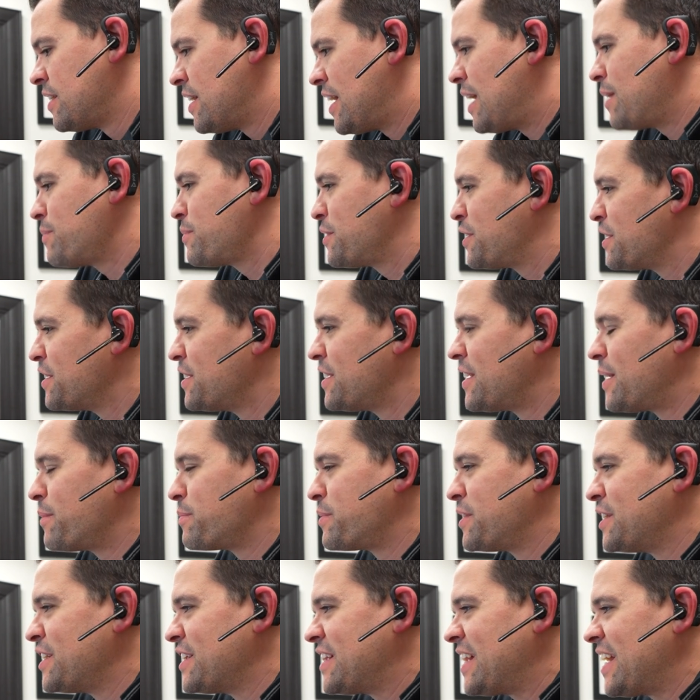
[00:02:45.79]
I'm good. I'm
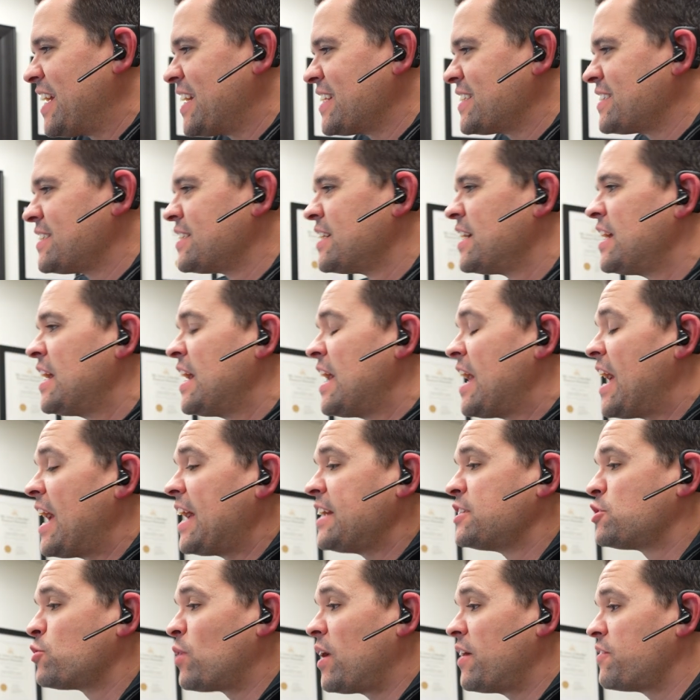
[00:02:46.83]
good. Thanks.
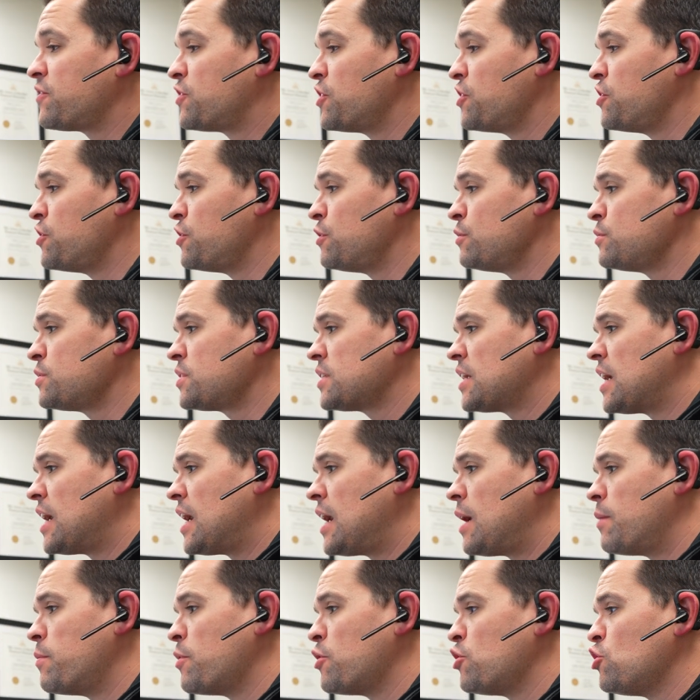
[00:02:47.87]
Hey, so I have good news.
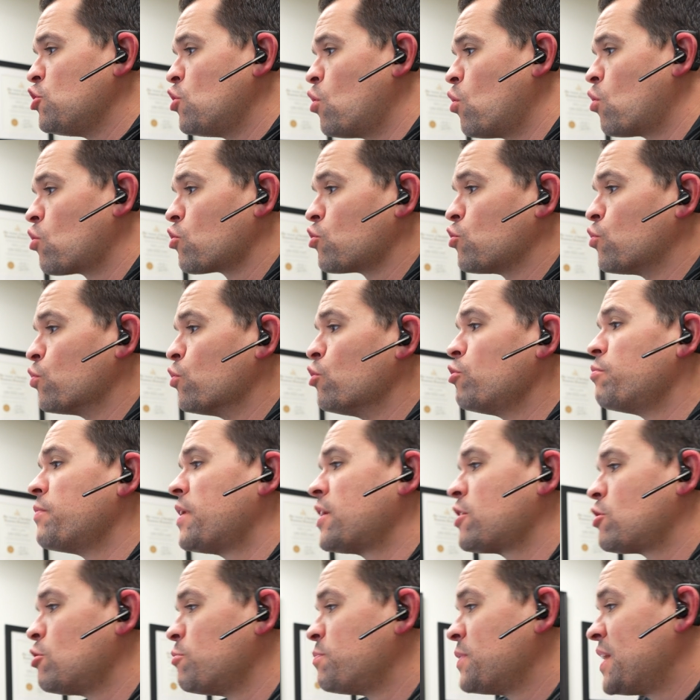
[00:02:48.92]
Your group
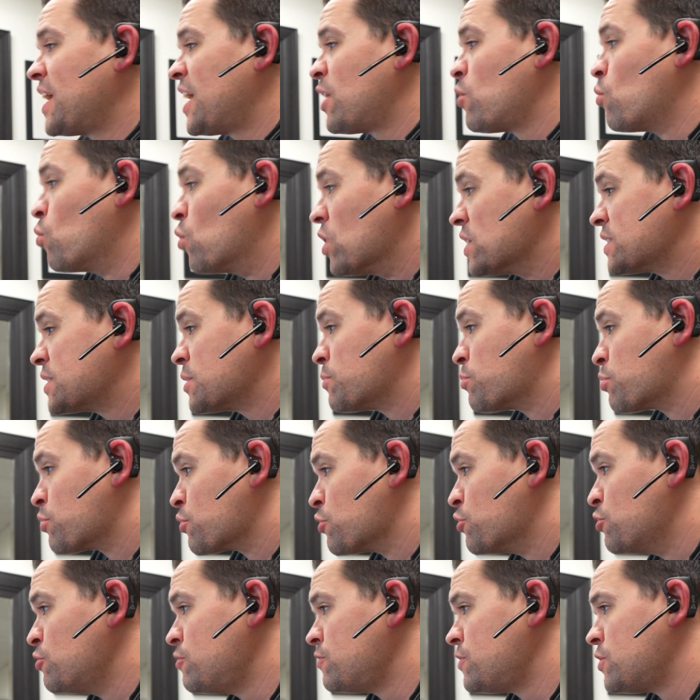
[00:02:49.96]
medical plan was
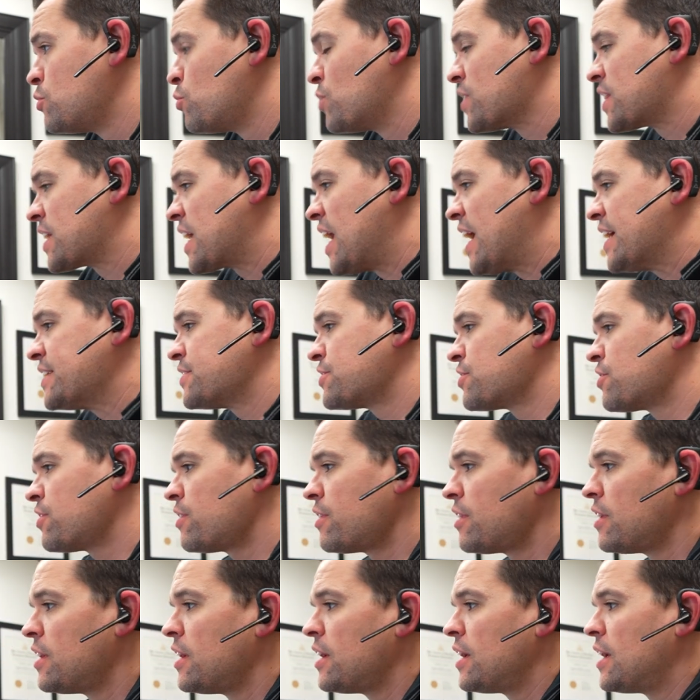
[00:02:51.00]
approved with
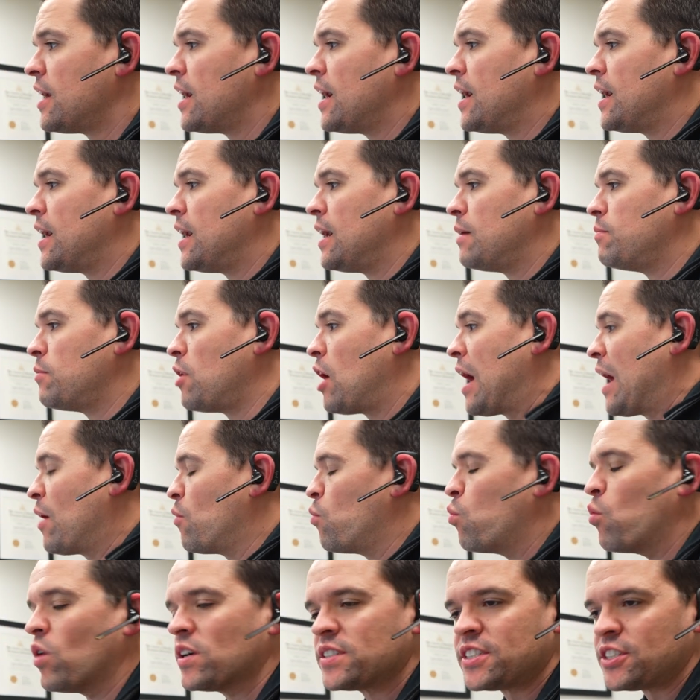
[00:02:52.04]
Kaiser. I
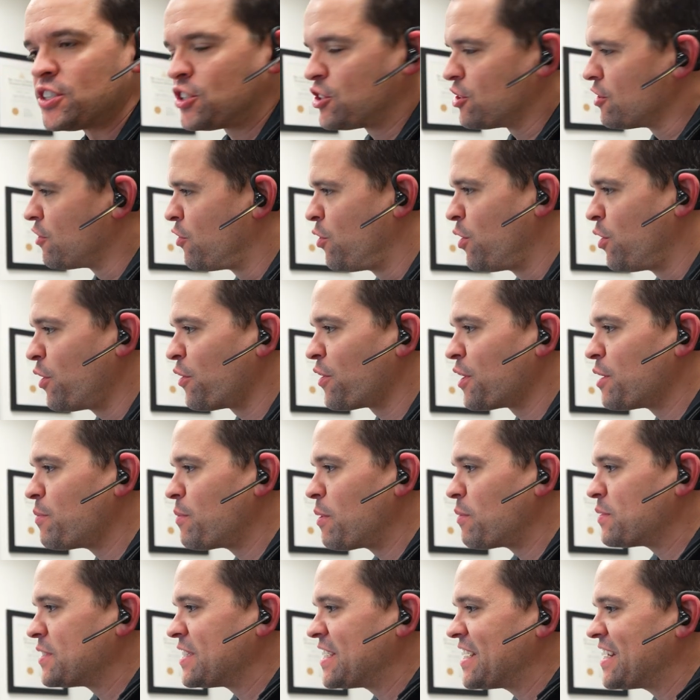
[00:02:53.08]
wasn't sure if we were going to be
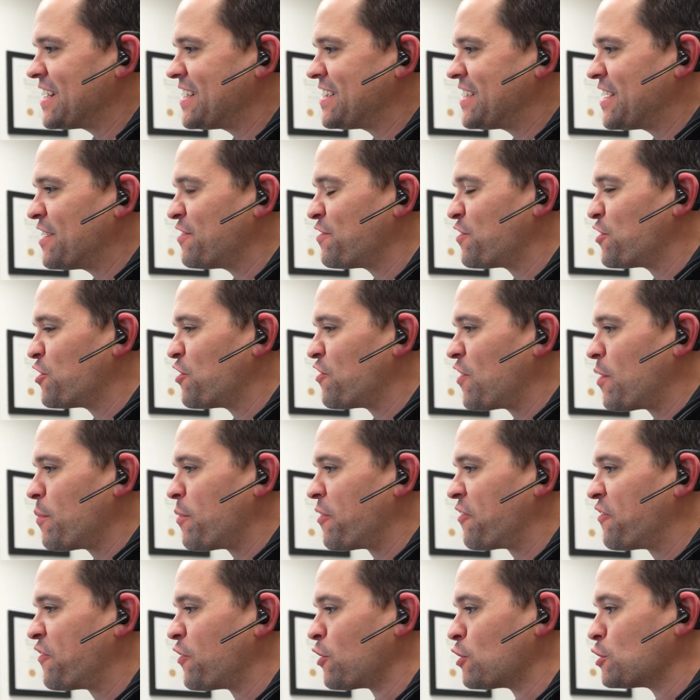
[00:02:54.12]
able to get it done for November
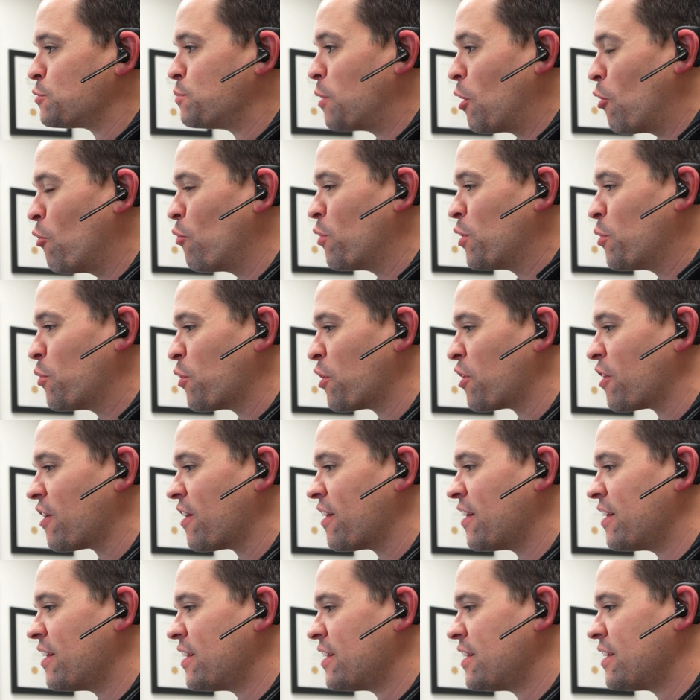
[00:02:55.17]
1st, but we
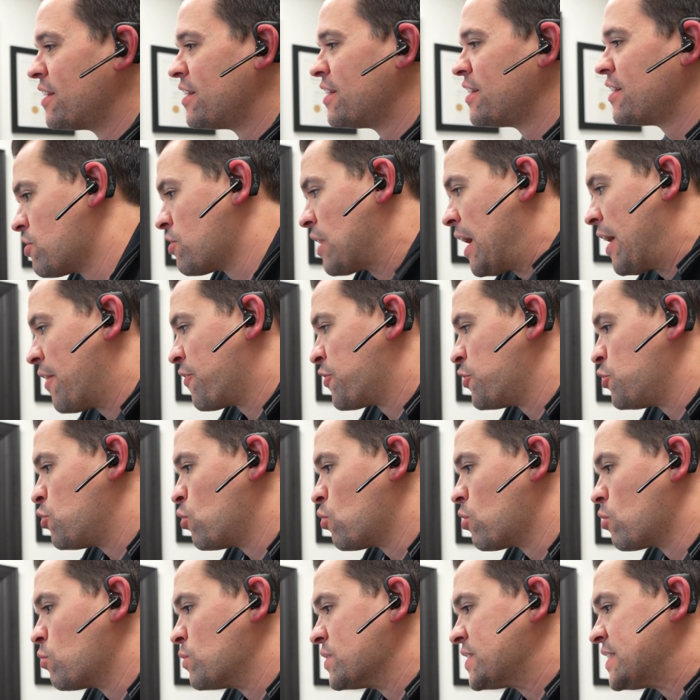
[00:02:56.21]
were. Out the
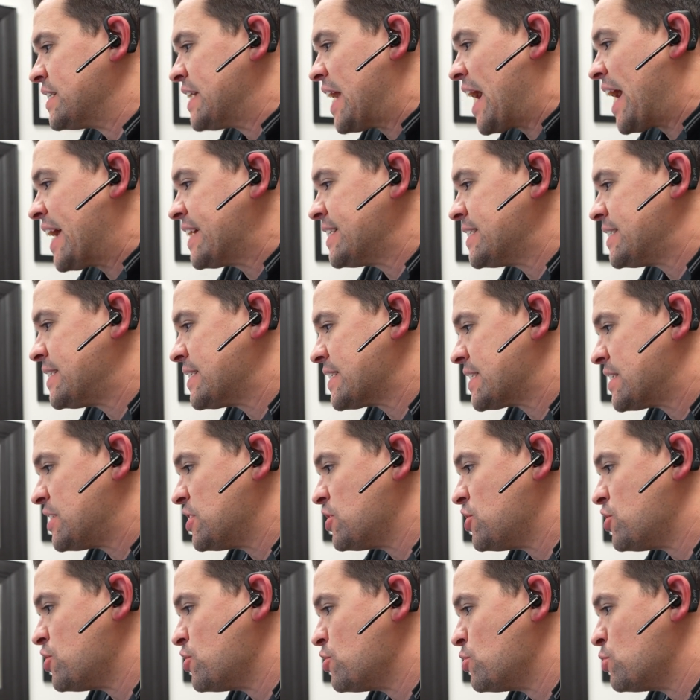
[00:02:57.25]
door was
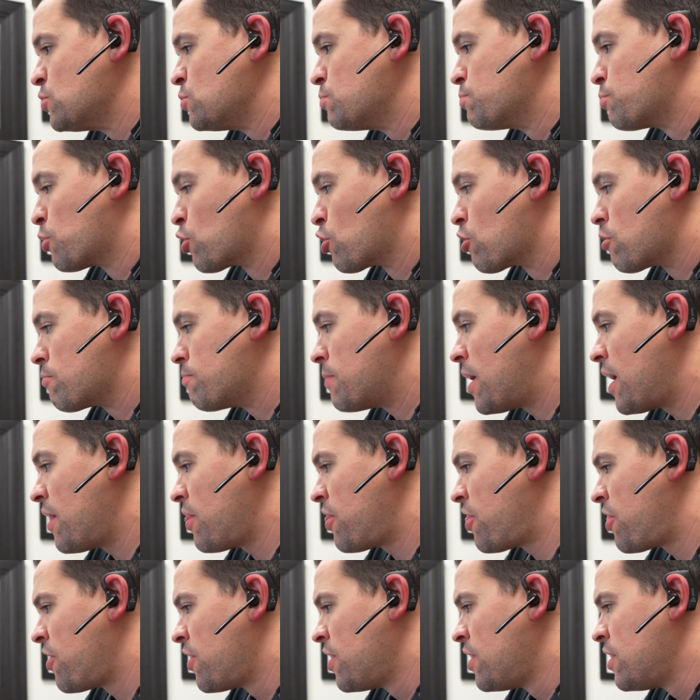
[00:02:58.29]
$962 per
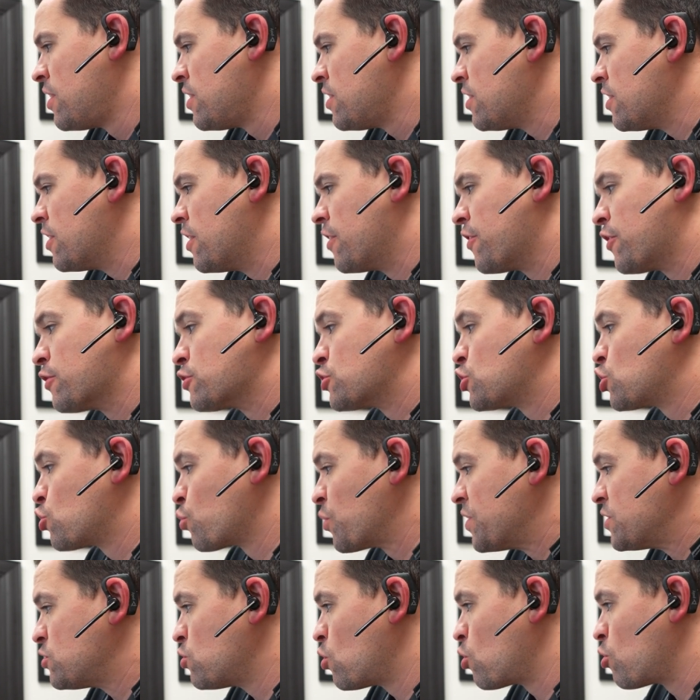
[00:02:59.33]
month. There's
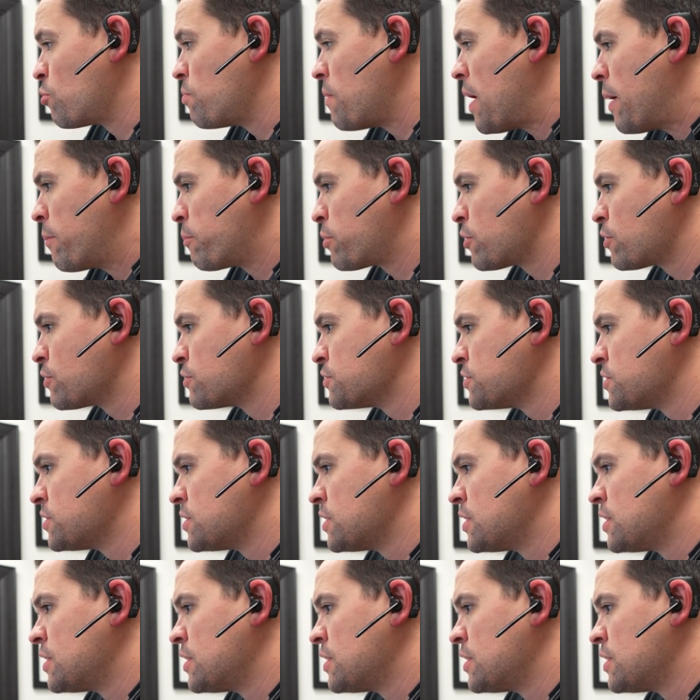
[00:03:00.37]
three total members.